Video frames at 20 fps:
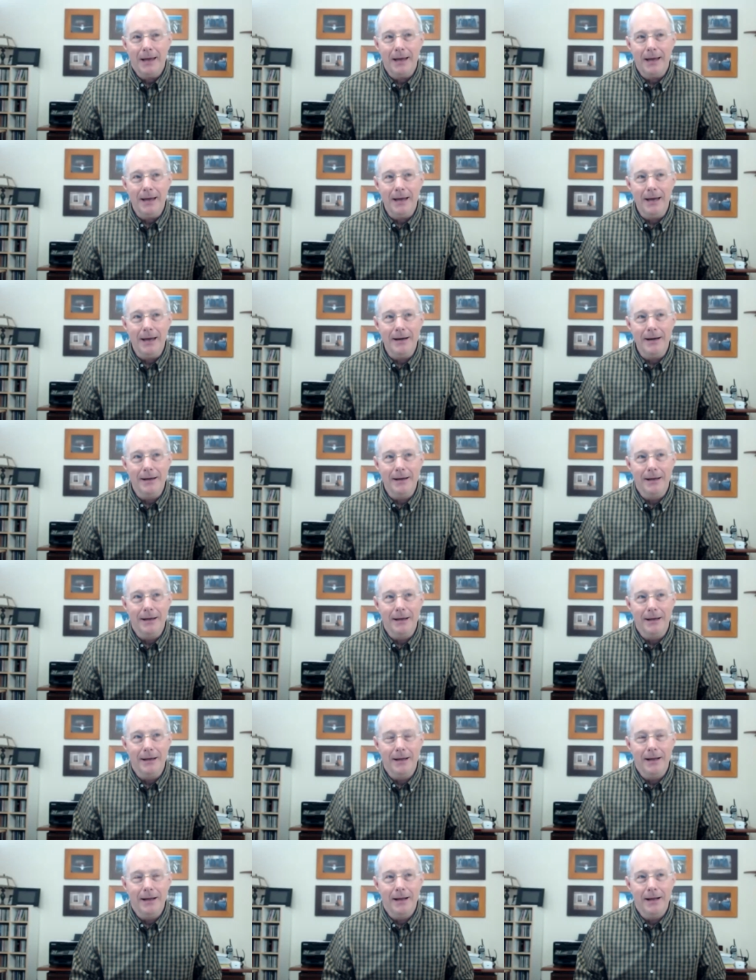And
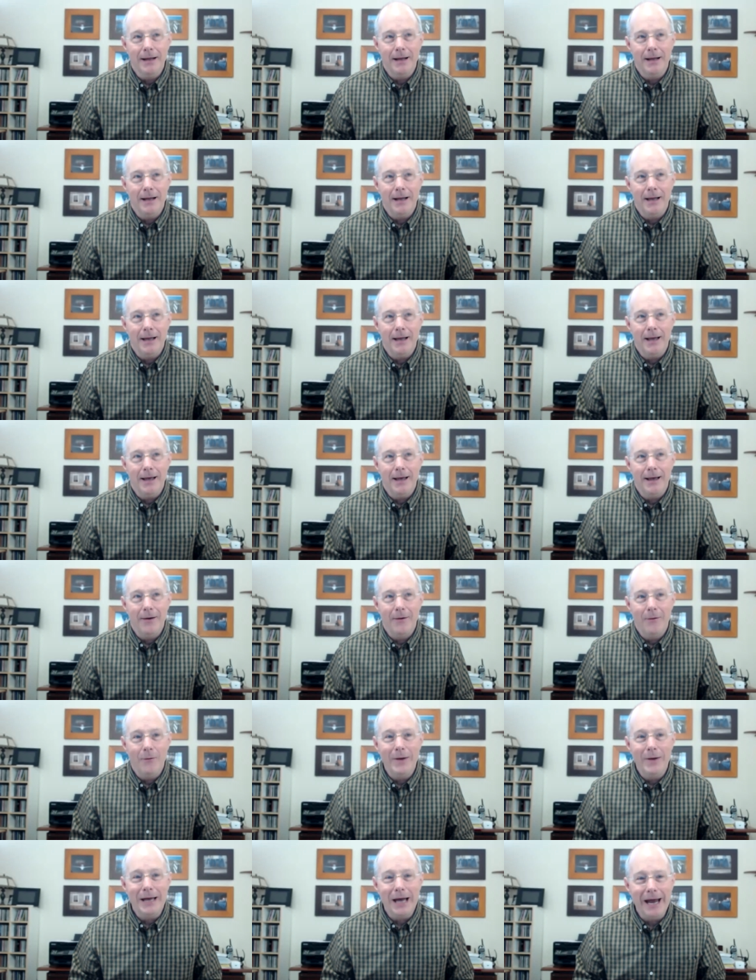
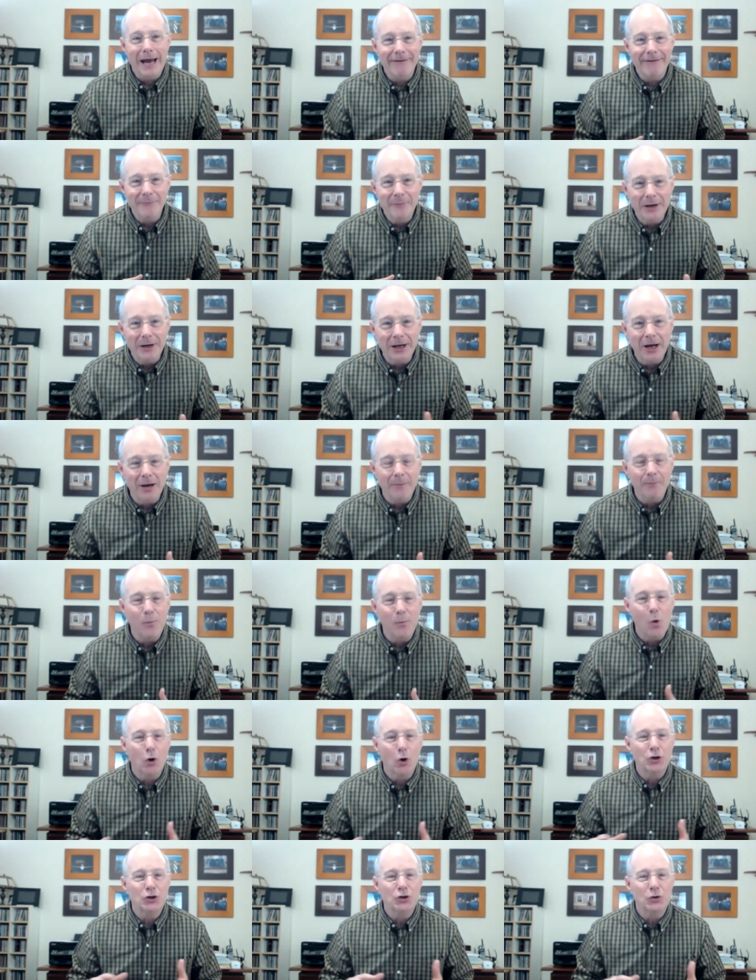we got everybody on
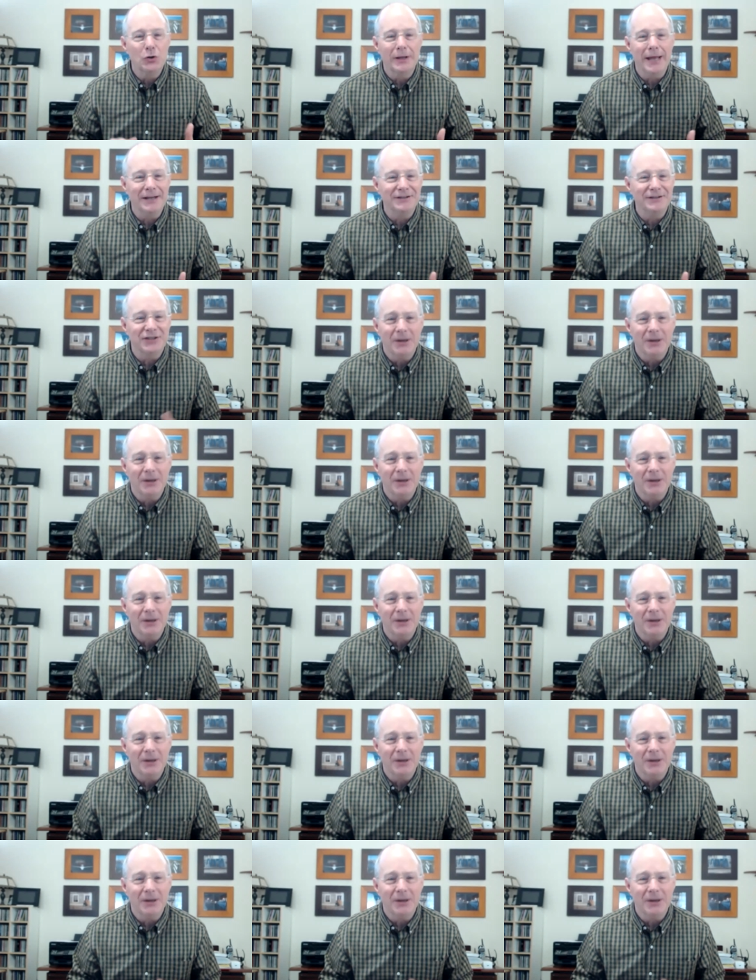board doing that.